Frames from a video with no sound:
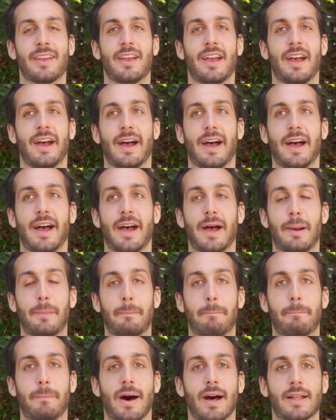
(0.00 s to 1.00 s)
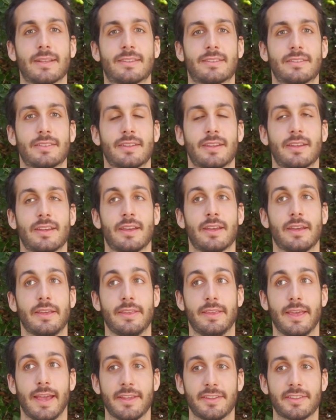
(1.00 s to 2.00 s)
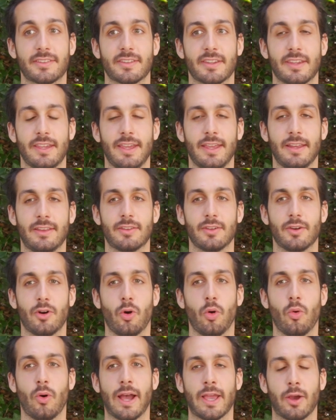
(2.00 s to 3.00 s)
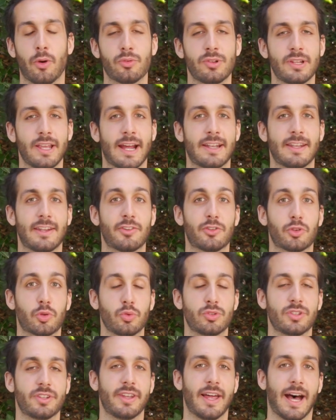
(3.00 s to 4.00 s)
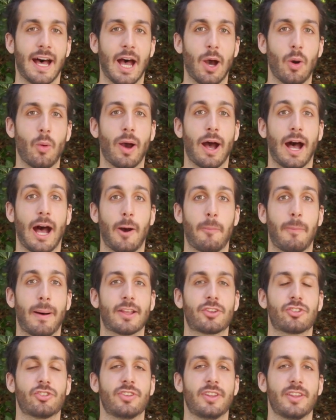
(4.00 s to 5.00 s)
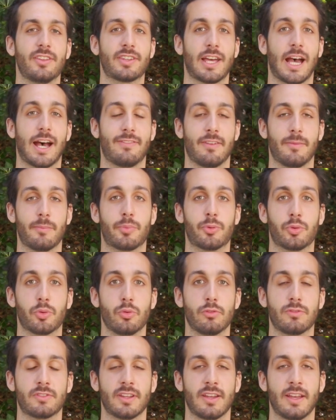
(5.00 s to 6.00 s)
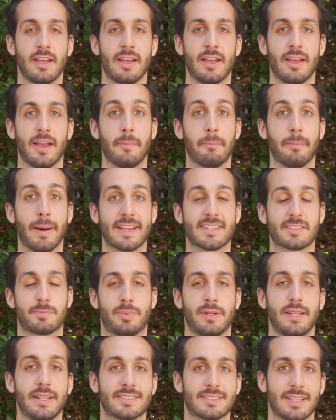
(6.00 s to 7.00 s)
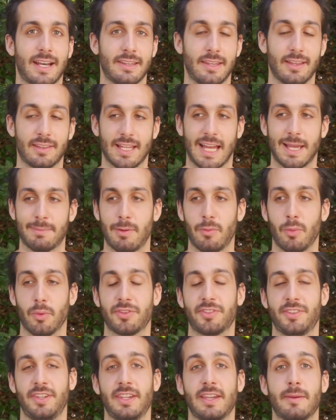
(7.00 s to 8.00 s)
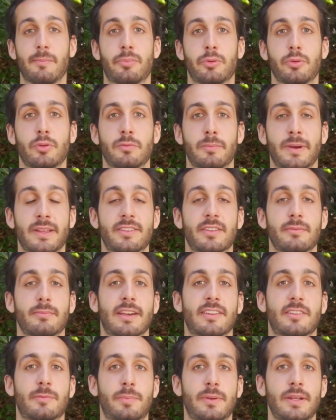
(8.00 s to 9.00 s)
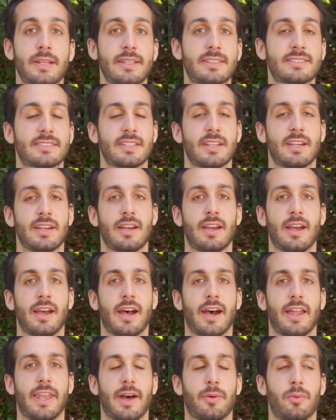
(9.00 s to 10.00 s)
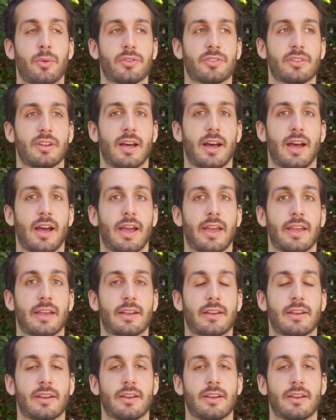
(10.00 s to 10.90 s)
But yes, I only understood now how much these have improved my splits. At the time I was seeing improvements in my splits, and I was like,